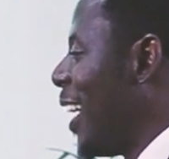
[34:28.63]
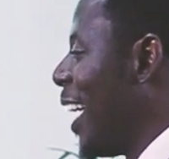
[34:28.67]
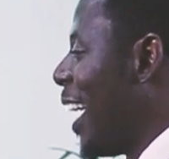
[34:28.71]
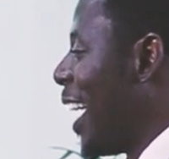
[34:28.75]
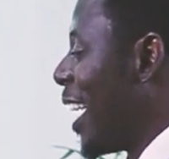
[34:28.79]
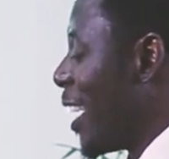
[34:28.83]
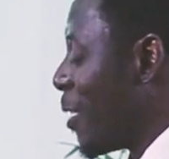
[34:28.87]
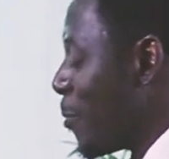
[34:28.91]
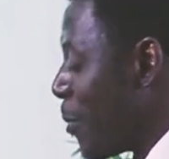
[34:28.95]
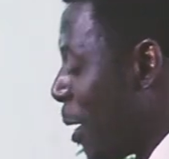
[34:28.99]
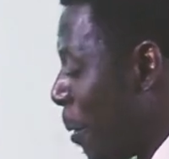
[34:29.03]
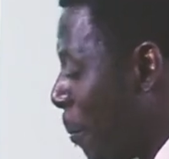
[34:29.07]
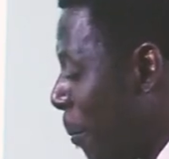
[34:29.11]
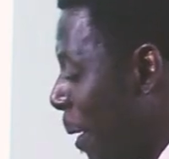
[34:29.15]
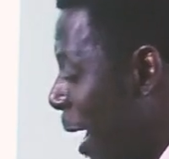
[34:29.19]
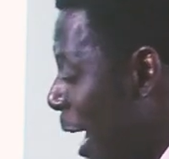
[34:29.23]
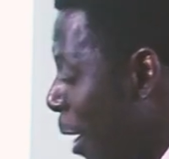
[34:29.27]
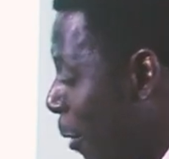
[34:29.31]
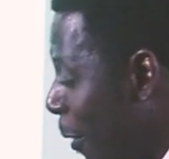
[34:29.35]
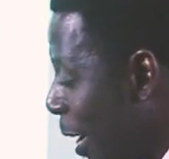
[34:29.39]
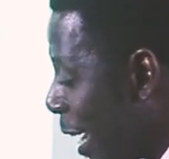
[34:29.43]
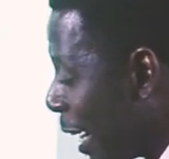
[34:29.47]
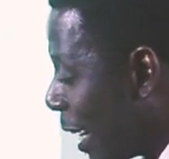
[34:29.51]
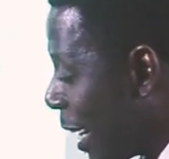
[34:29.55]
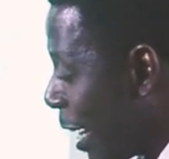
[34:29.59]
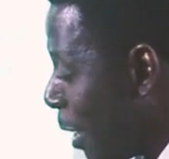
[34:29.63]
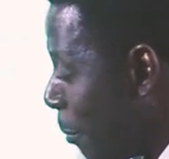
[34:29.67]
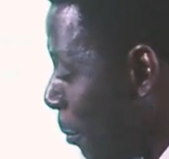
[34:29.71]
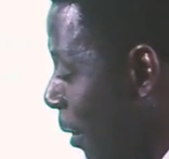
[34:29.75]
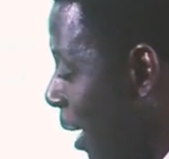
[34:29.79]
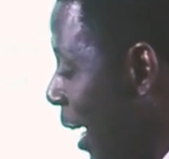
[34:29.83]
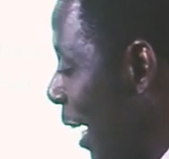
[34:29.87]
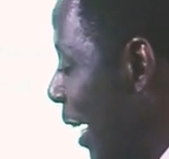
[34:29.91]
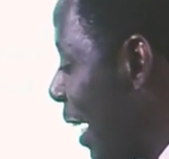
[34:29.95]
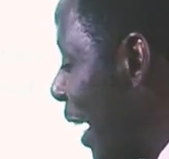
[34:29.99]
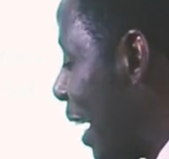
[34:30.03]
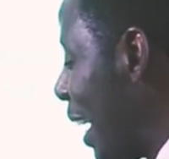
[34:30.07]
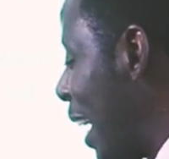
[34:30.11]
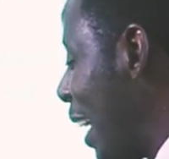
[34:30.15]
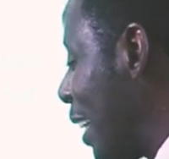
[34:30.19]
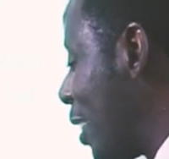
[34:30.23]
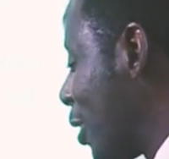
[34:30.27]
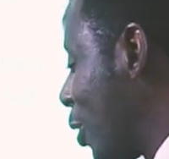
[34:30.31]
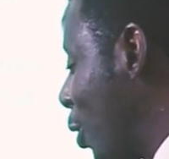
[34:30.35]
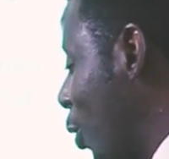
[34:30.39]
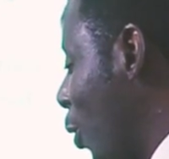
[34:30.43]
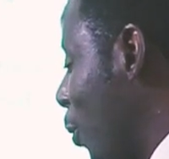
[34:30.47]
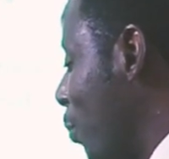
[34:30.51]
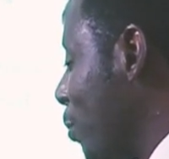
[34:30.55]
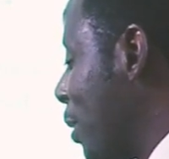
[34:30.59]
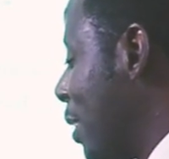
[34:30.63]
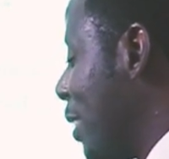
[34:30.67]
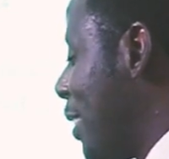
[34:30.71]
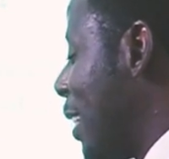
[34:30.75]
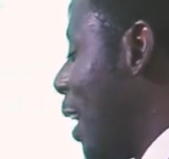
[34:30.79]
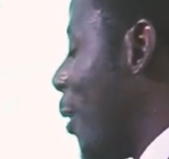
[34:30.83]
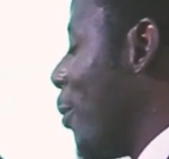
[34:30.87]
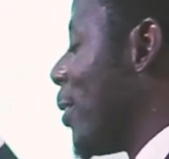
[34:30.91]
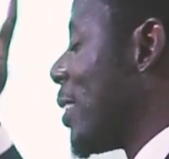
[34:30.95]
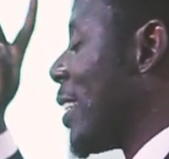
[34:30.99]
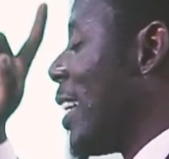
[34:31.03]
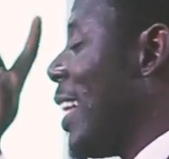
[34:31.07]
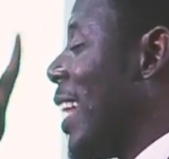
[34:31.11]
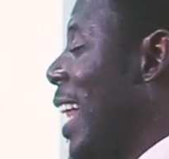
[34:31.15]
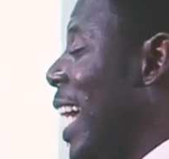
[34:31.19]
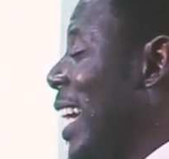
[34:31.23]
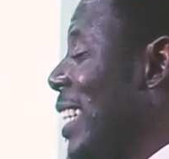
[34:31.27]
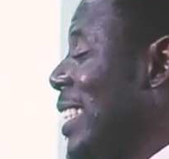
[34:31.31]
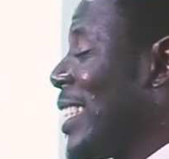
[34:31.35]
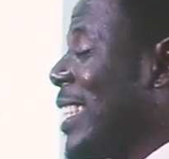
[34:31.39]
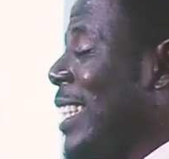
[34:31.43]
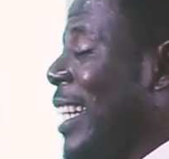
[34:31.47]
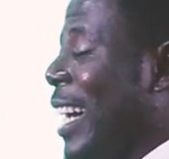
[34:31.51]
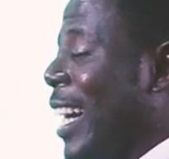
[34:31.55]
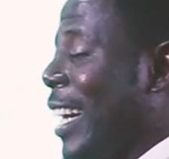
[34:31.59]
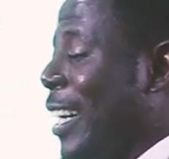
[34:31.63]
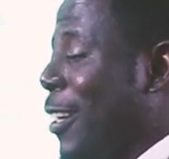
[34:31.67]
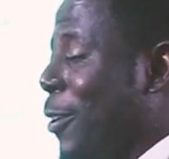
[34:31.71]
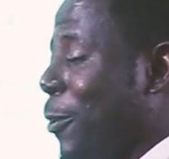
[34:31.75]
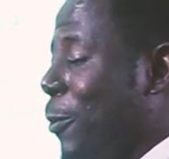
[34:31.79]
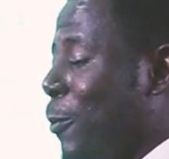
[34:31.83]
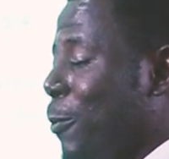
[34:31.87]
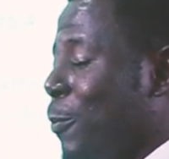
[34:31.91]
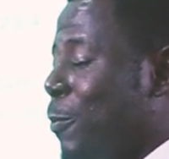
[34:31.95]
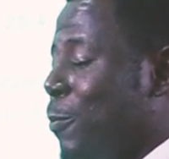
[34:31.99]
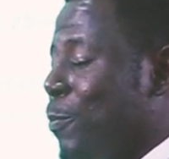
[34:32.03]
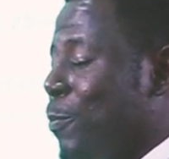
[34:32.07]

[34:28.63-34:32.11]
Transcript: I remember how I came out, then I slumped. That was the last thing I knew.